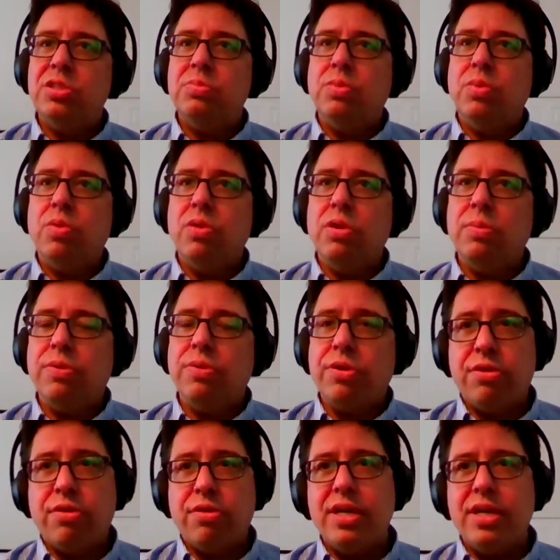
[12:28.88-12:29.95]
to a much
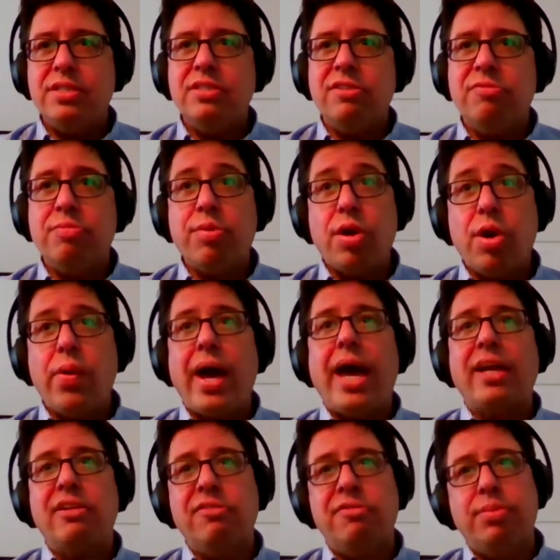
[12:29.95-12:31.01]
more progressive,
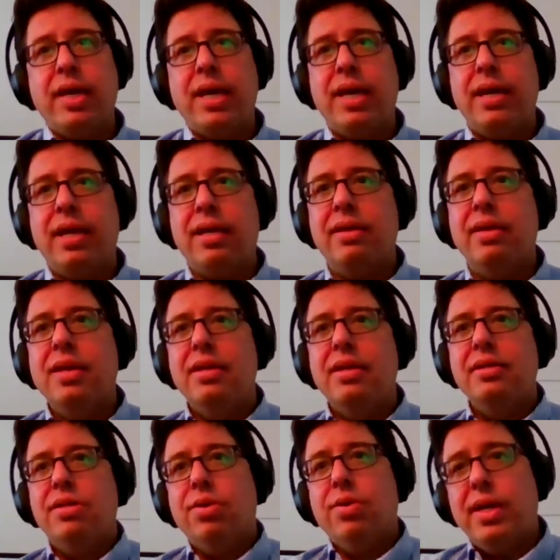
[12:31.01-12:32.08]
proactive
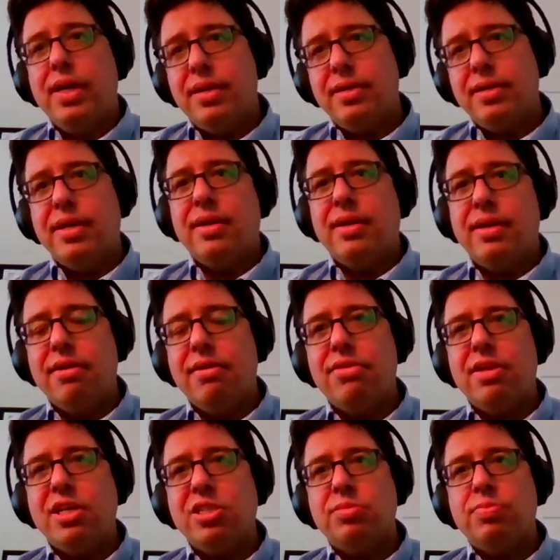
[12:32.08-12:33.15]
planning to go ahead and
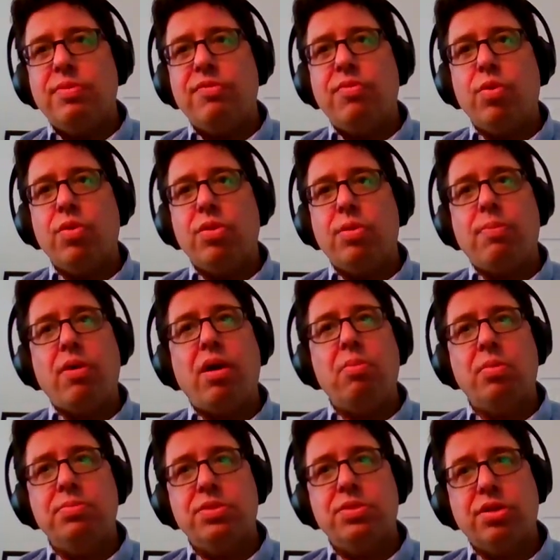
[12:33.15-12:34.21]
take care of things before
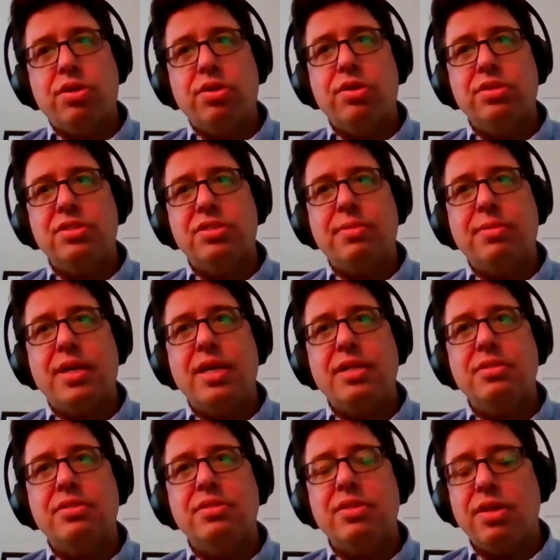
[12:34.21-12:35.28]
the problems occur in
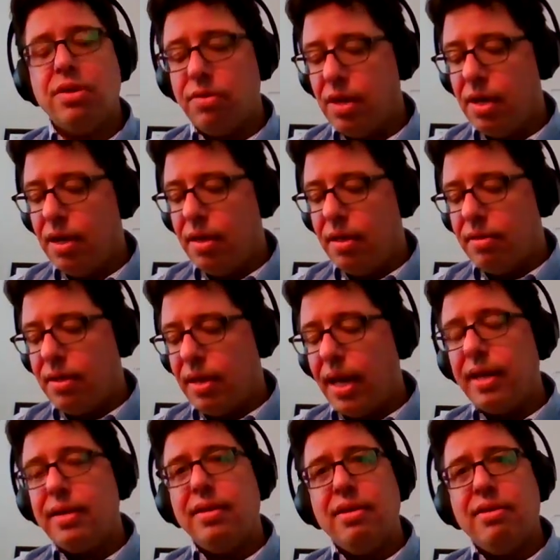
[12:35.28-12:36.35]
some cases. So
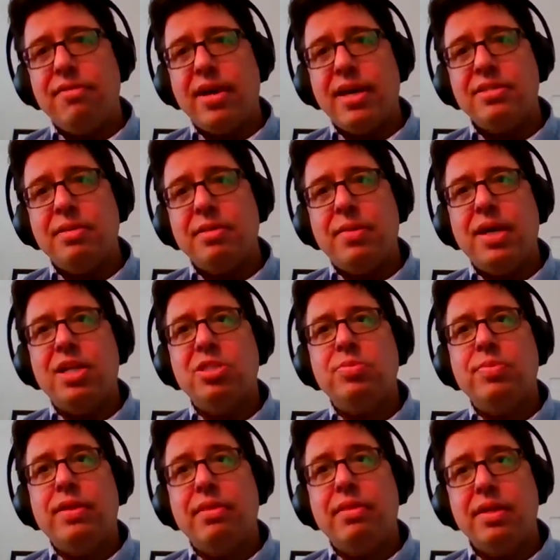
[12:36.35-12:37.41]
the idea of
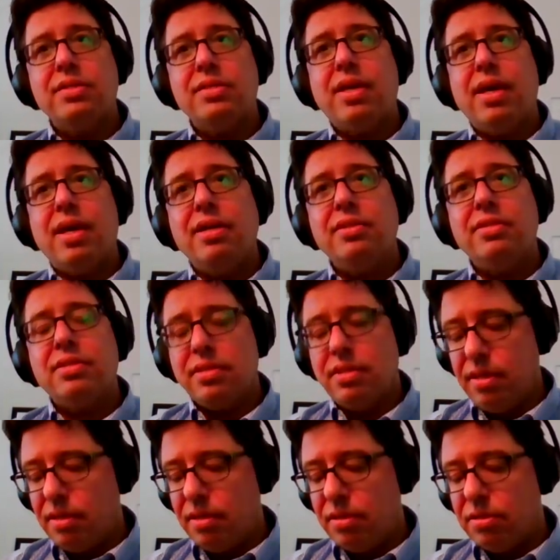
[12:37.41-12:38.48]
asset management in this
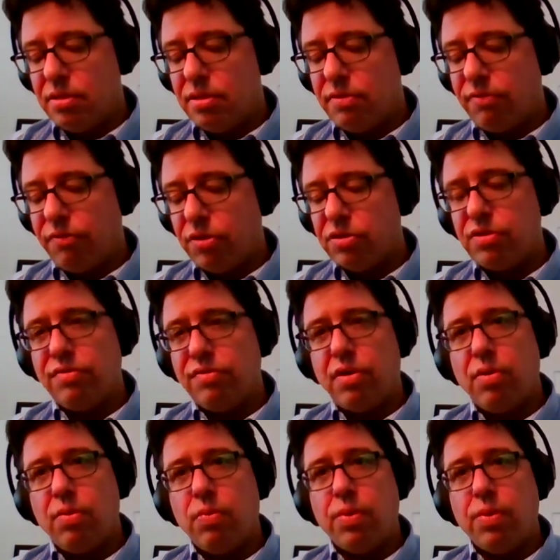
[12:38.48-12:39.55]
case is,
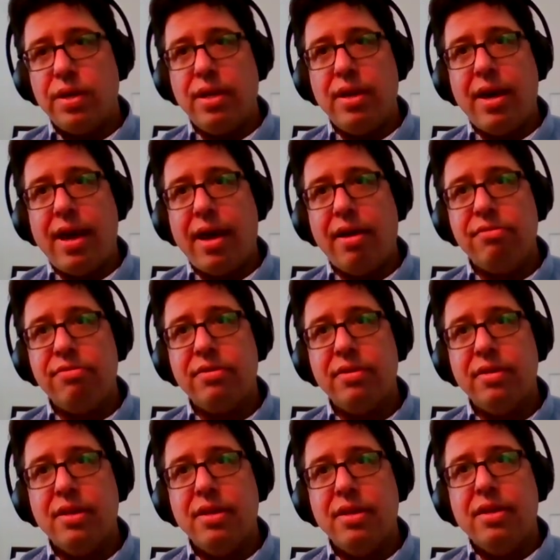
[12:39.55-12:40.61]
first of all, what do you
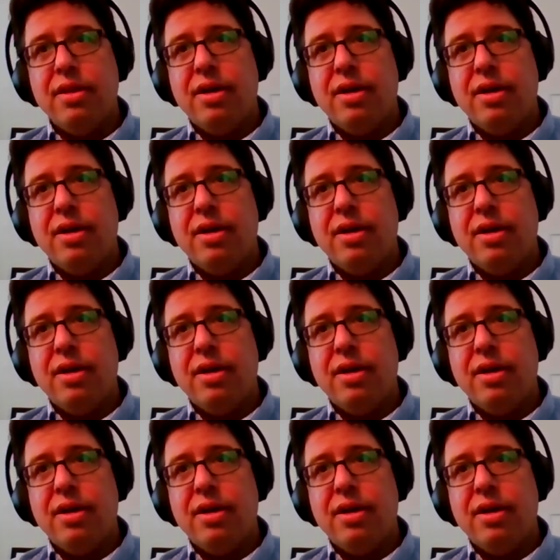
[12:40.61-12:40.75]
have?